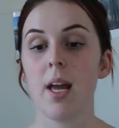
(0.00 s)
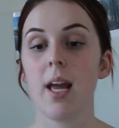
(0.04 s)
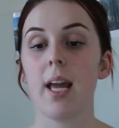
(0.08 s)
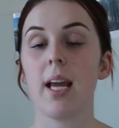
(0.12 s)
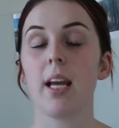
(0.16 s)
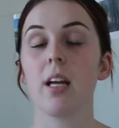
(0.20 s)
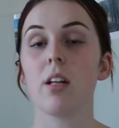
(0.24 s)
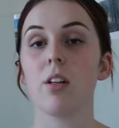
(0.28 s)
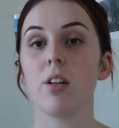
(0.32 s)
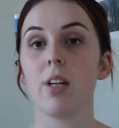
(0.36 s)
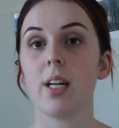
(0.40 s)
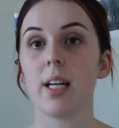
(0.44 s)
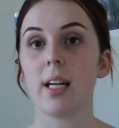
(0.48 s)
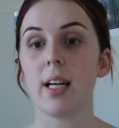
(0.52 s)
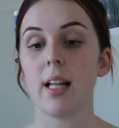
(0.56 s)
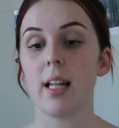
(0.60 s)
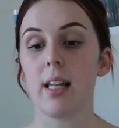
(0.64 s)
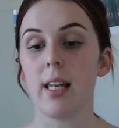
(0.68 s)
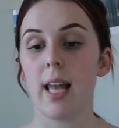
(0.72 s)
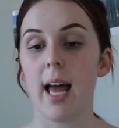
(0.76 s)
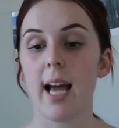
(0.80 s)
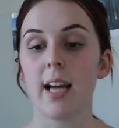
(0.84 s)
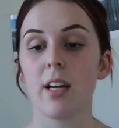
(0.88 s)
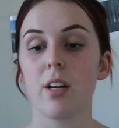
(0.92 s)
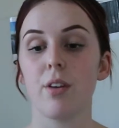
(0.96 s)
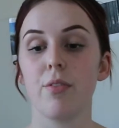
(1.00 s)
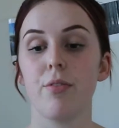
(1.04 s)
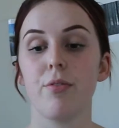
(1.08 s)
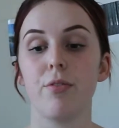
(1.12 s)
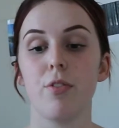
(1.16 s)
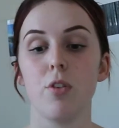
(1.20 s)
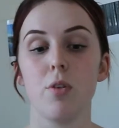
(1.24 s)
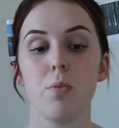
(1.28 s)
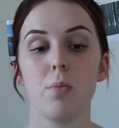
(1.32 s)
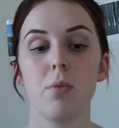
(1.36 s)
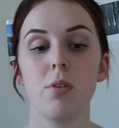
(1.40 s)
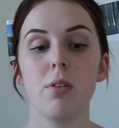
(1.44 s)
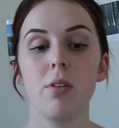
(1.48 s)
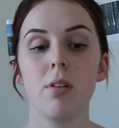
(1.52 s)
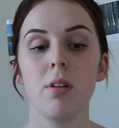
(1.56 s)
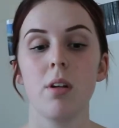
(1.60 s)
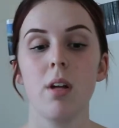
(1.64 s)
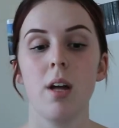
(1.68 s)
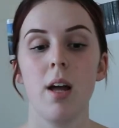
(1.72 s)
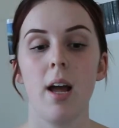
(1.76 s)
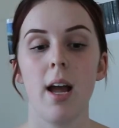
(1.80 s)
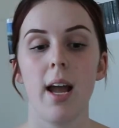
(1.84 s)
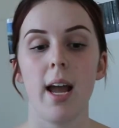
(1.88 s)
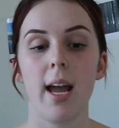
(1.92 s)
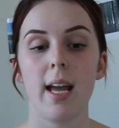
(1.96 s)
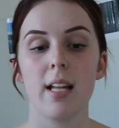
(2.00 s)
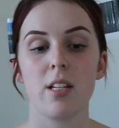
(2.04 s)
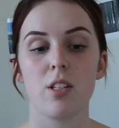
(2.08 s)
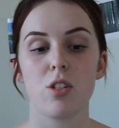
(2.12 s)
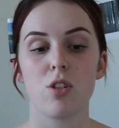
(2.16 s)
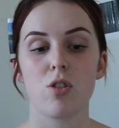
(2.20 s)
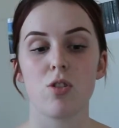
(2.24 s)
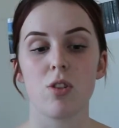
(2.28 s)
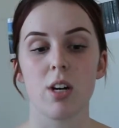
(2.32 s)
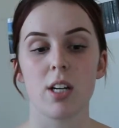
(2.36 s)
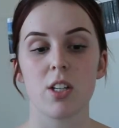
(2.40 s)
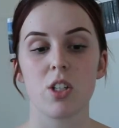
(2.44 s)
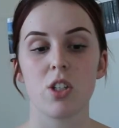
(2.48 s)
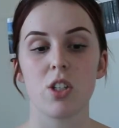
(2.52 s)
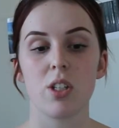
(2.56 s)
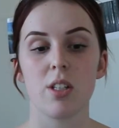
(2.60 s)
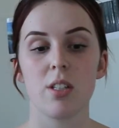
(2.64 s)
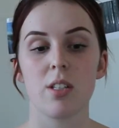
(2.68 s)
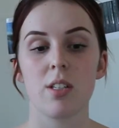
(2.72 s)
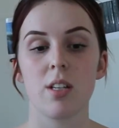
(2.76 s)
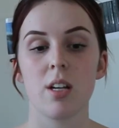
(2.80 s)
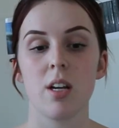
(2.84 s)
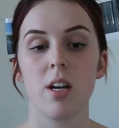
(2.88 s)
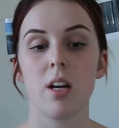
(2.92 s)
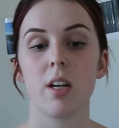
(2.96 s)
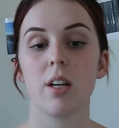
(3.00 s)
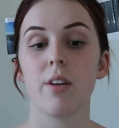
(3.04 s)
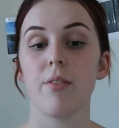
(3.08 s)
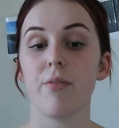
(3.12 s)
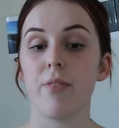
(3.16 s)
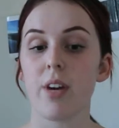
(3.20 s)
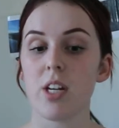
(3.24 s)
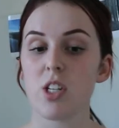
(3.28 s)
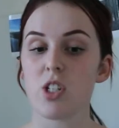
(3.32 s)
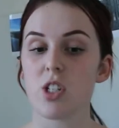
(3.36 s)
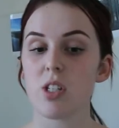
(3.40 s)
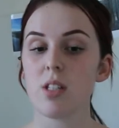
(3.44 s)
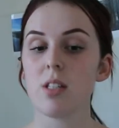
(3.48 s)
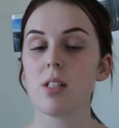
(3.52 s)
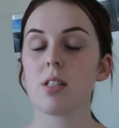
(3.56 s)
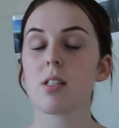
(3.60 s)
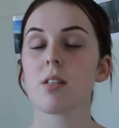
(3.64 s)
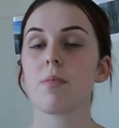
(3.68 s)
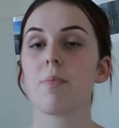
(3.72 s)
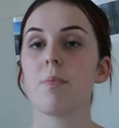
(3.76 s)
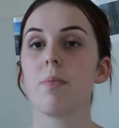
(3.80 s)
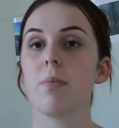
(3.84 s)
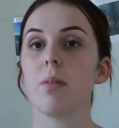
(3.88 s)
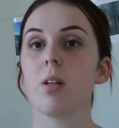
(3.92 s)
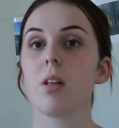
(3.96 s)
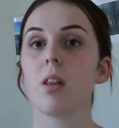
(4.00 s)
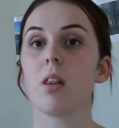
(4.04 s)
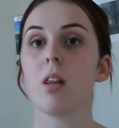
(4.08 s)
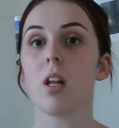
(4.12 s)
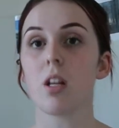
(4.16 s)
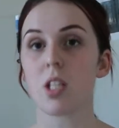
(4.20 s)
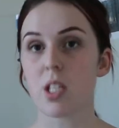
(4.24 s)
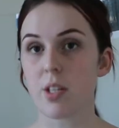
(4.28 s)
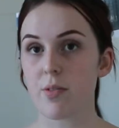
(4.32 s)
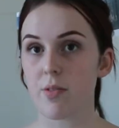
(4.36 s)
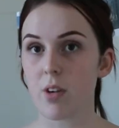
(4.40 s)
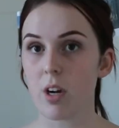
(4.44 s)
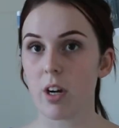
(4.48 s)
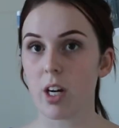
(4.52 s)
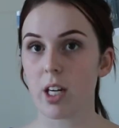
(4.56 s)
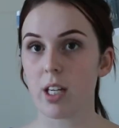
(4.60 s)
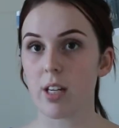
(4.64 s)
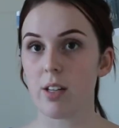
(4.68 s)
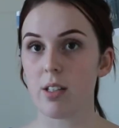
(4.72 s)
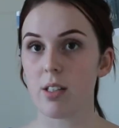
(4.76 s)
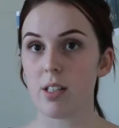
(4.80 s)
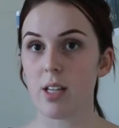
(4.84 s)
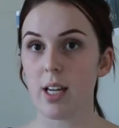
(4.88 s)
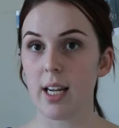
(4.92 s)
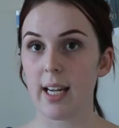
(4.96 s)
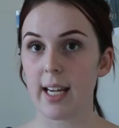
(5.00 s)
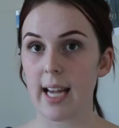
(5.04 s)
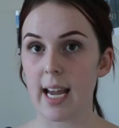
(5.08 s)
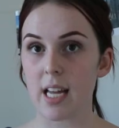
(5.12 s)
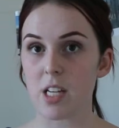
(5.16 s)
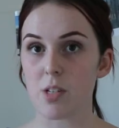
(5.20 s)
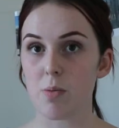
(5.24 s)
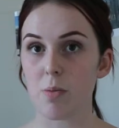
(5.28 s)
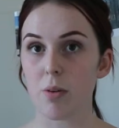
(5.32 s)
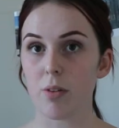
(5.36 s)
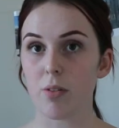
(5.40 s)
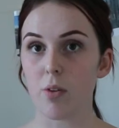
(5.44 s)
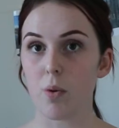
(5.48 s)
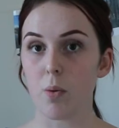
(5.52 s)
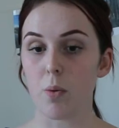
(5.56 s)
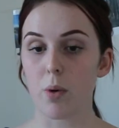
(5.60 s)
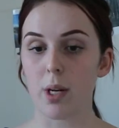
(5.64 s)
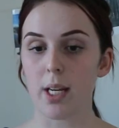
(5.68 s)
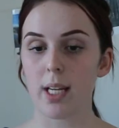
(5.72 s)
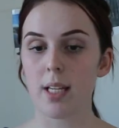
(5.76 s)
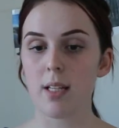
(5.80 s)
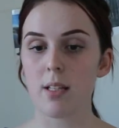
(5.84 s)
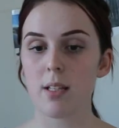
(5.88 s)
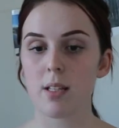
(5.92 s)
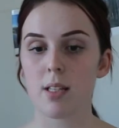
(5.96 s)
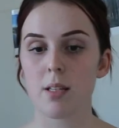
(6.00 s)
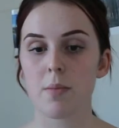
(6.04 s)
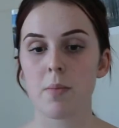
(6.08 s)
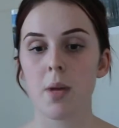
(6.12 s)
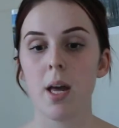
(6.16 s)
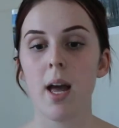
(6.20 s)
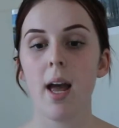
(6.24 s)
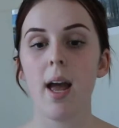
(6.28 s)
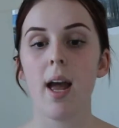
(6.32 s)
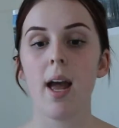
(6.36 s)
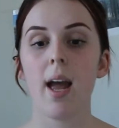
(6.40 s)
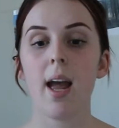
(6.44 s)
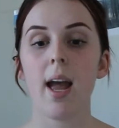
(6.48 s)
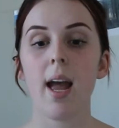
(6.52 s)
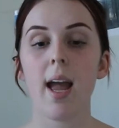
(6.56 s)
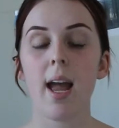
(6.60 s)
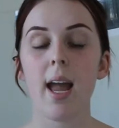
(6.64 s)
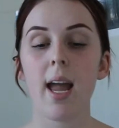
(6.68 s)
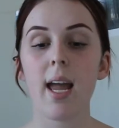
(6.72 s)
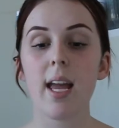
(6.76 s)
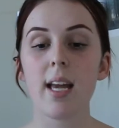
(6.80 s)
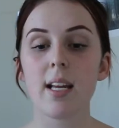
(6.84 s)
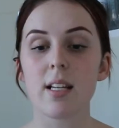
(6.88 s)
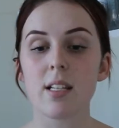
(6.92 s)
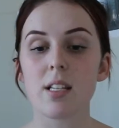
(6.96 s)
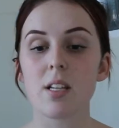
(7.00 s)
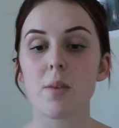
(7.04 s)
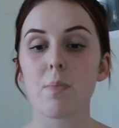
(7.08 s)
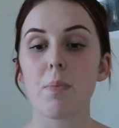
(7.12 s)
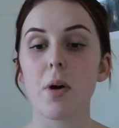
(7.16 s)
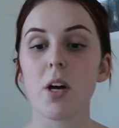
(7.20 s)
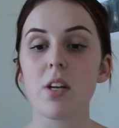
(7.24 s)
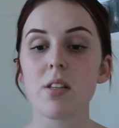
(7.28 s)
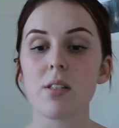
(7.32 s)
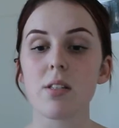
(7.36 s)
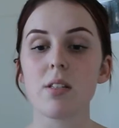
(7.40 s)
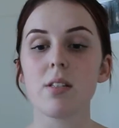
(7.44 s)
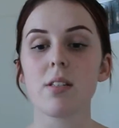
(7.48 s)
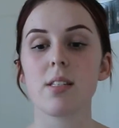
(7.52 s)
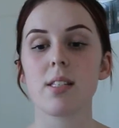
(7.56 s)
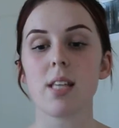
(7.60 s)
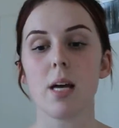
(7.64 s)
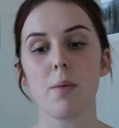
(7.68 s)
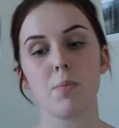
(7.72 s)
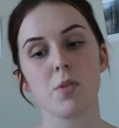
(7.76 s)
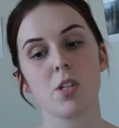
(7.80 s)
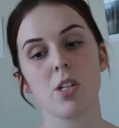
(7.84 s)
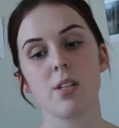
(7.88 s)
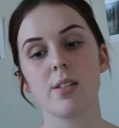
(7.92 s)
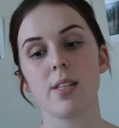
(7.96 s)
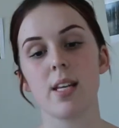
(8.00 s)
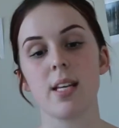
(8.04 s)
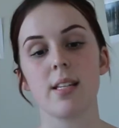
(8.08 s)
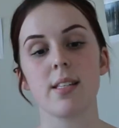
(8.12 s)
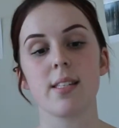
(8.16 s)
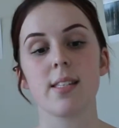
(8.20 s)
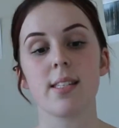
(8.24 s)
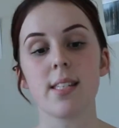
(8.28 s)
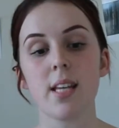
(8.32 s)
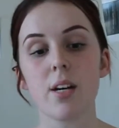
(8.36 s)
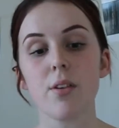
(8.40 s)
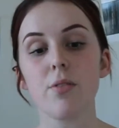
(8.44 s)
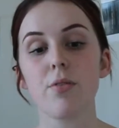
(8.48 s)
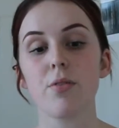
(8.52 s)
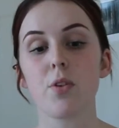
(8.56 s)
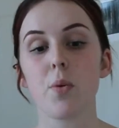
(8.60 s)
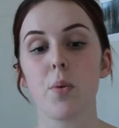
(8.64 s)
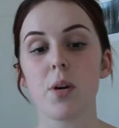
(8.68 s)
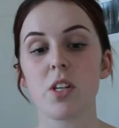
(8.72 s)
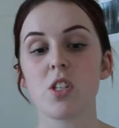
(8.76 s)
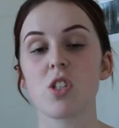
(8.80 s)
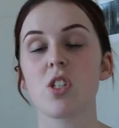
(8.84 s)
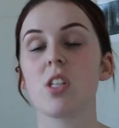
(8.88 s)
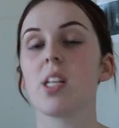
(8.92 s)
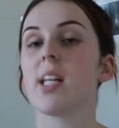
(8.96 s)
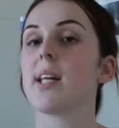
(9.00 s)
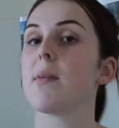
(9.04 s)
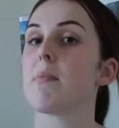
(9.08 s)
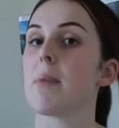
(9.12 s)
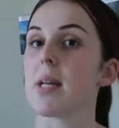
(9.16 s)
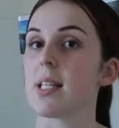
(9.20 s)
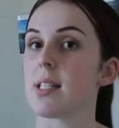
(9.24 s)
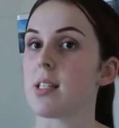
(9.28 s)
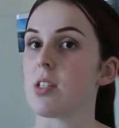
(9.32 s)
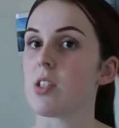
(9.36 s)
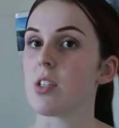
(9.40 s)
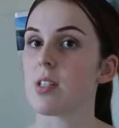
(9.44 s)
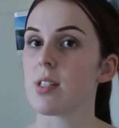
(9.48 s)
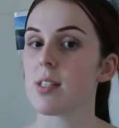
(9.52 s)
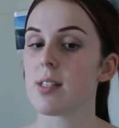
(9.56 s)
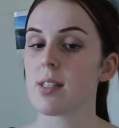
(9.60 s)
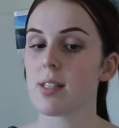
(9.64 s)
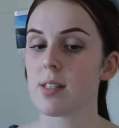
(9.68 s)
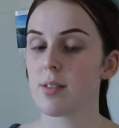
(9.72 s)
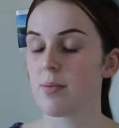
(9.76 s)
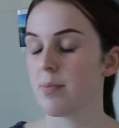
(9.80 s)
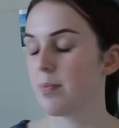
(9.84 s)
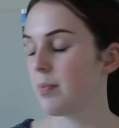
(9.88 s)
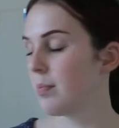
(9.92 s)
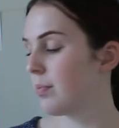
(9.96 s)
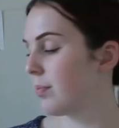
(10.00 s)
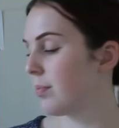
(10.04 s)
including lack of formal and structured conventions, loss of direct engagement with the audience, and personal assumptions and self-questioning messages.